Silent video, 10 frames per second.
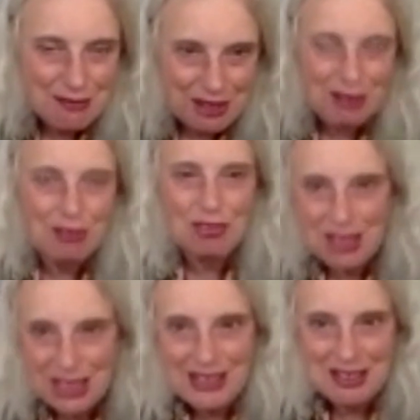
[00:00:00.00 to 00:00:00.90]
and
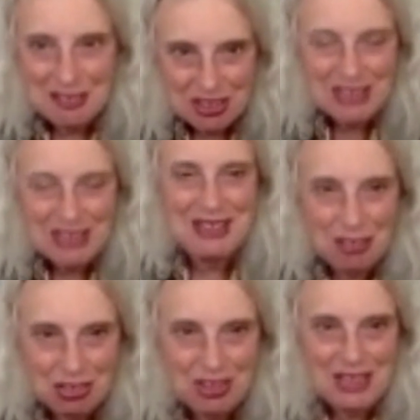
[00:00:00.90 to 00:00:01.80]
think and think and
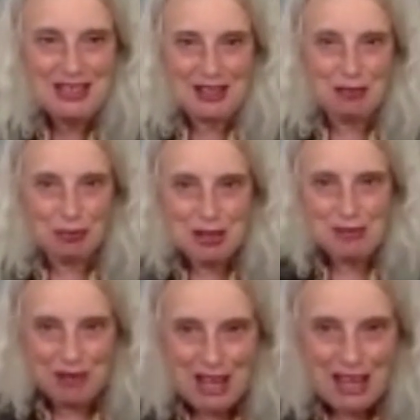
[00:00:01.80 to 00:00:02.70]
think and
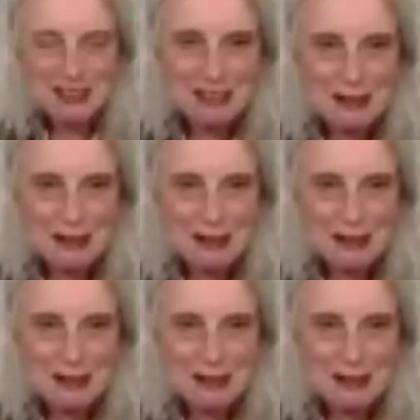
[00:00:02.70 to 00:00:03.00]
reflect